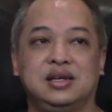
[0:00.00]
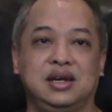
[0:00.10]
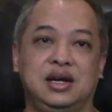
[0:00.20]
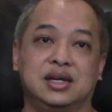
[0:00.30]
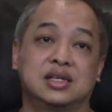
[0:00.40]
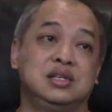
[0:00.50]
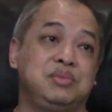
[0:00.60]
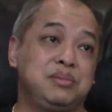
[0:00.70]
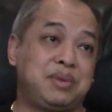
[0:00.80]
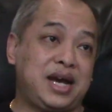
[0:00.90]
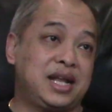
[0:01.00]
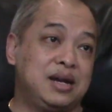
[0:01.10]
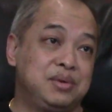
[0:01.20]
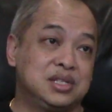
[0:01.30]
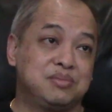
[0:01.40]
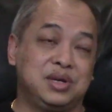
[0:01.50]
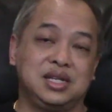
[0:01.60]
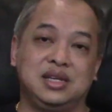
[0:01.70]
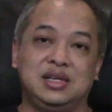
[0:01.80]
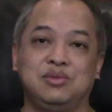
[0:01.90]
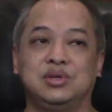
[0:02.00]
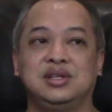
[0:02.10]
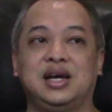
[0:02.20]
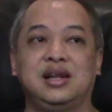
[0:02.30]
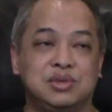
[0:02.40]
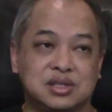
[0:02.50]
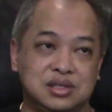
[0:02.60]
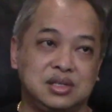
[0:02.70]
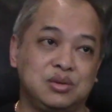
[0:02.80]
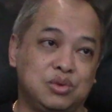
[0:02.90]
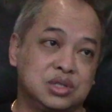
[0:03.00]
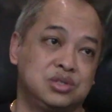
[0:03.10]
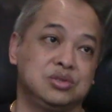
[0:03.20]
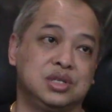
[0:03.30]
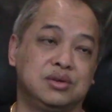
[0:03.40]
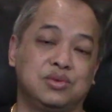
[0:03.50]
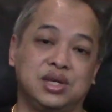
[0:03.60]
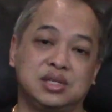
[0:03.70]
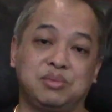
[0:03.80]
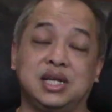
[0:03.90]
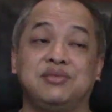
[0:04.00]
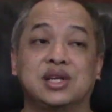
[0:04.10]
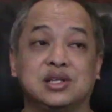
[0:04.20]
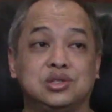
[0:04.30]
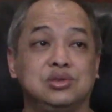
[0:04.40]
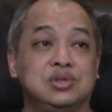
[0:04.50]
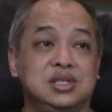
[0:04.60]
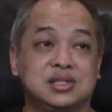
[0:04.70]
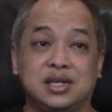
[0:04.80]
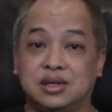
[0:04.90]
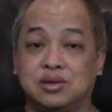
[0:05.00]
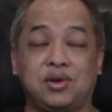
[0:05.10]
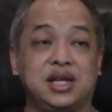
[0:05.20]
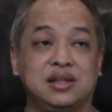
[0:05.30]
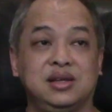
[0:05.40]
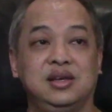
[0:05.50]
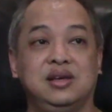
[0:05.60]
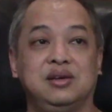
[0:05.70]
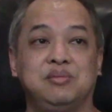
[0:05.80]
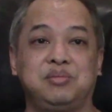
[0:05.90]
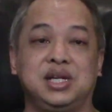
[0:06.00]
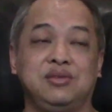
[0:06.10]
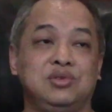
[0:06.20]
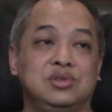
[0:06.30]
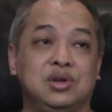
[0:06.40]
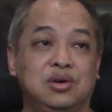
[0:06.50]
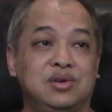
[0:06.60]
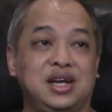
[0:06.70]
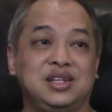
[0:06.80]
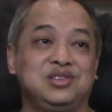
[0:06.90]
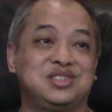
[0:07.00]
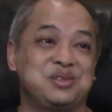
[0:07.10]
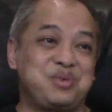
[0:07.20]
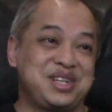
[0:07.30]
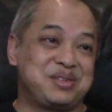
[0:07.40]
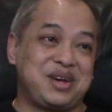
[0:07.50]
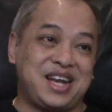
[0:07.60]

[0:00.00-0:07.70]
It could be bad habits, but he would not because he would shoot their own ways. But if they can shoot, he's saying great. But if you don't and you still bring the bad